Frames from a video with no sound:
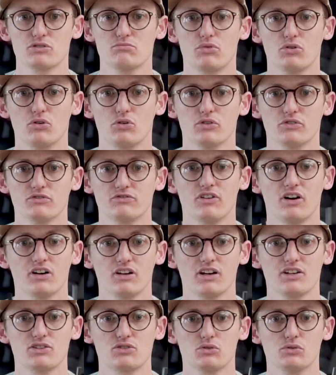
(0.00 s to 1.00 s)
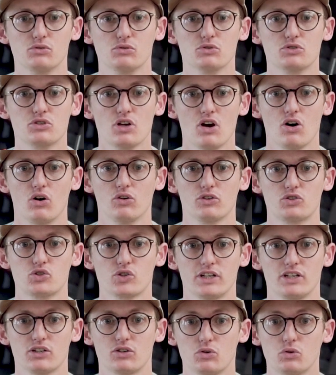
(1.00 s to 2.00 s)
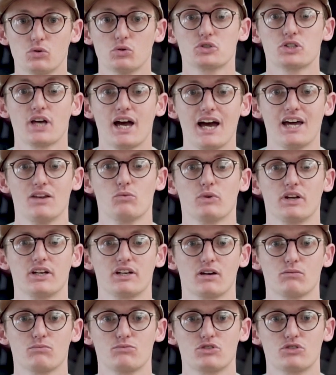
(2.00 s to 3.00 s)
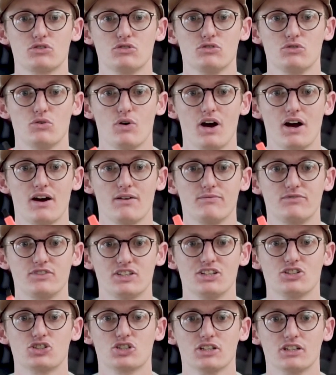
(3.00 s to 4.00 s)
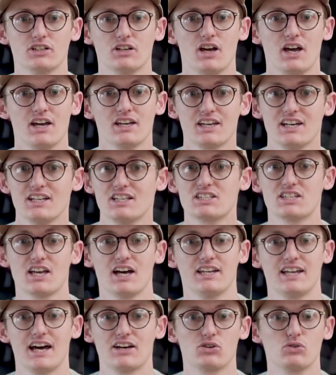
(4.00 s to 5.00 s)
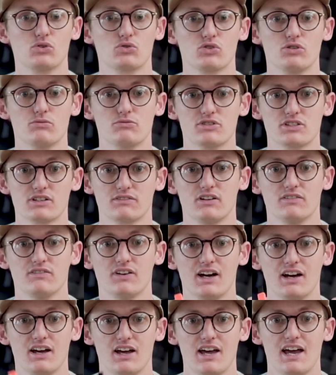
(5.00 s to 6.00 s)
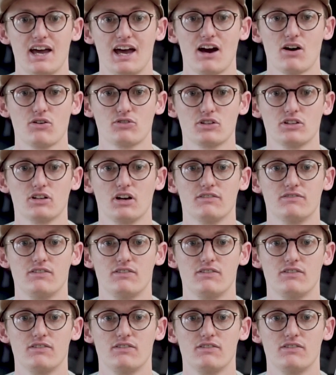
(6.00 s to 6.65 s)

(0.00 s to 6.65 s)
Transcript: important firelighting tools on the training course and when it comes to teaching kids and adult groups and stuff like that how to light